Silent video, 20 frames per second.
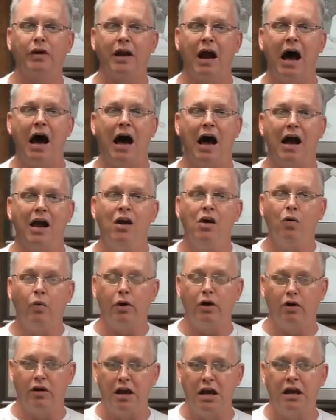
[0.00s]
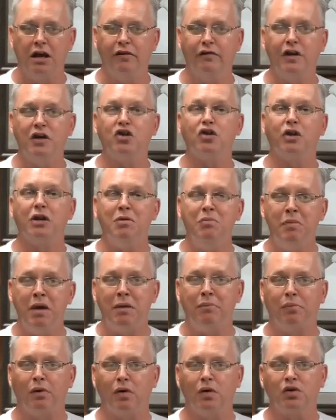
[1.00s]
you and I, we are individually
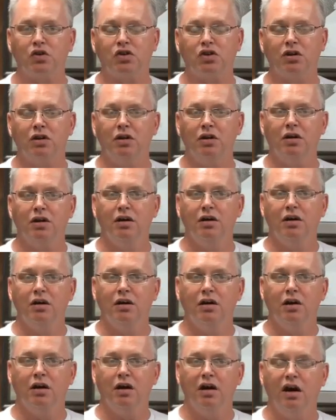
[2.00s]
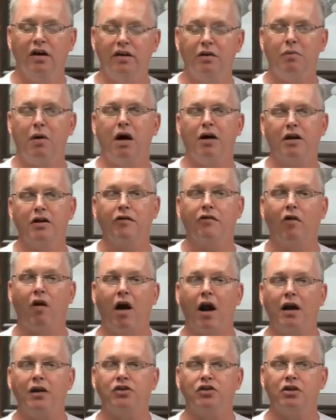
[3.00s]
members of the body of
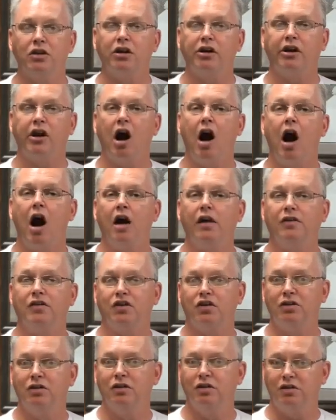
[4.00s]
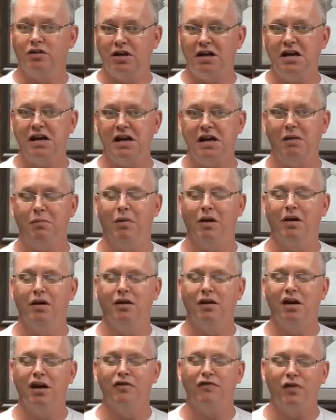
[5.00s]
Christ, God's team,
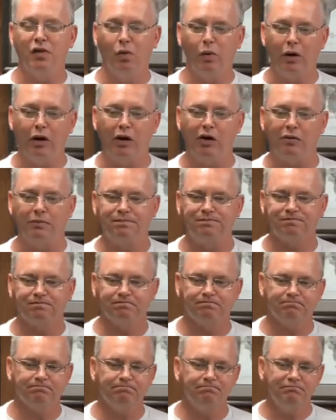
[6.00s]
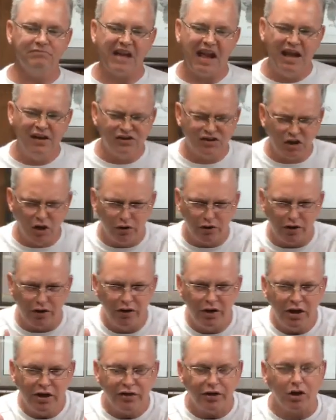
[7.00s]
if you will. And so
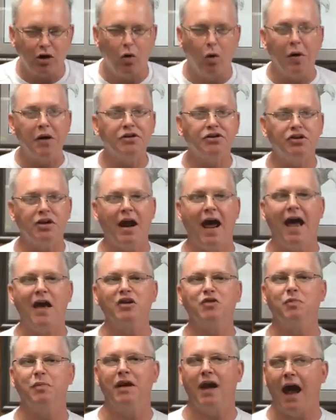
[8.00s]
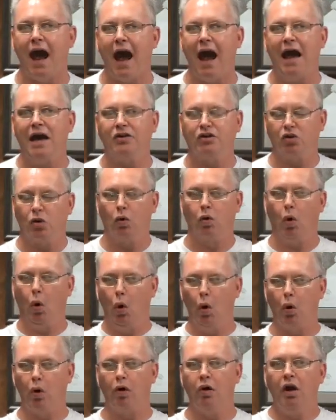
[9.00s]
the, the question has been asked or,
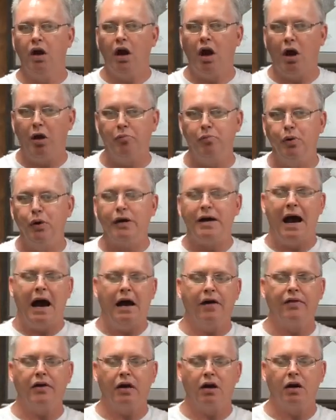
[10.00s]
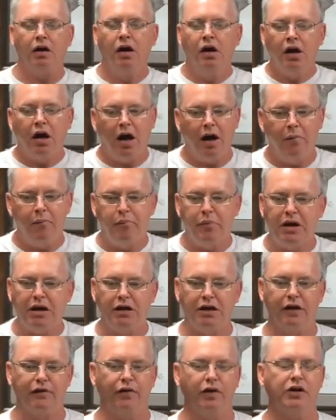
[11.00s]
or uh, put out there uh,
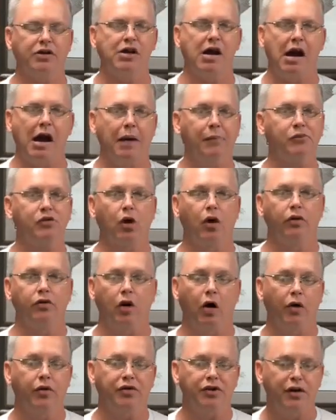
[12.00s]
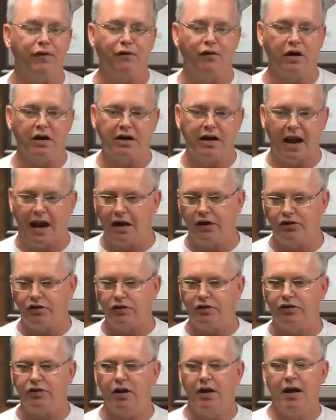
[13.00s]
many different times on, on different
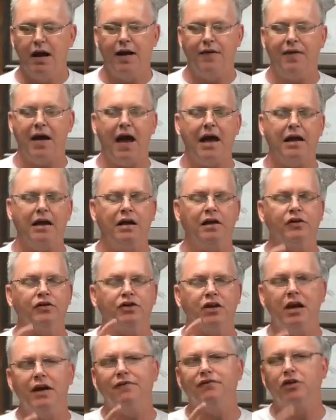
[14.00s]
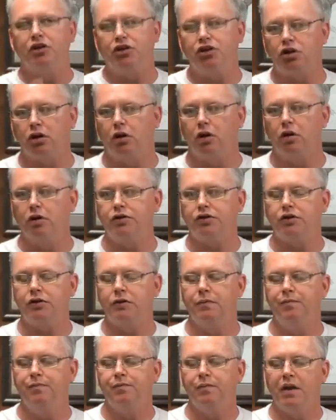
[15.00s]
occasions, and that is if the
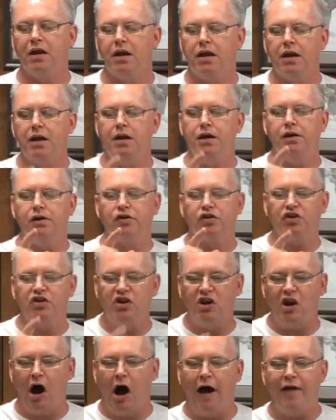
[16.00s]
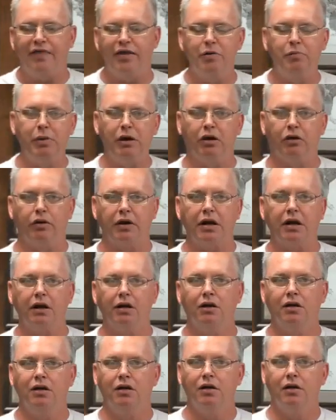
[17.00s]
church is not the
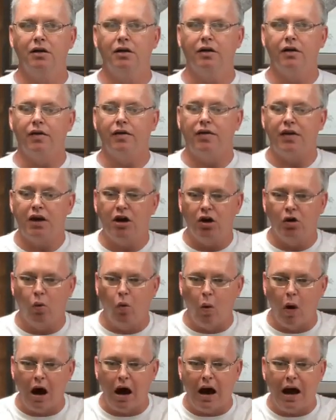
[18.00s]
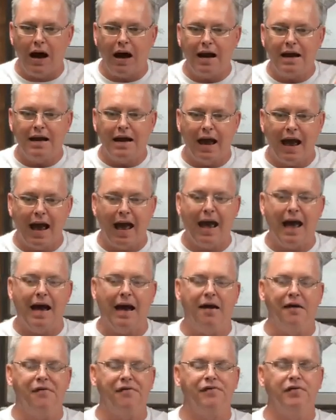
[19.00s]
building, then why
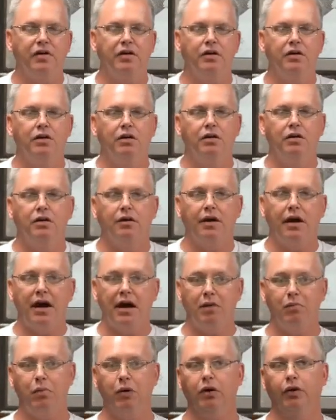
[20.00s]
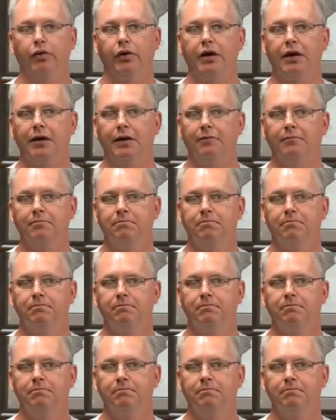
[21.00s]
have a building?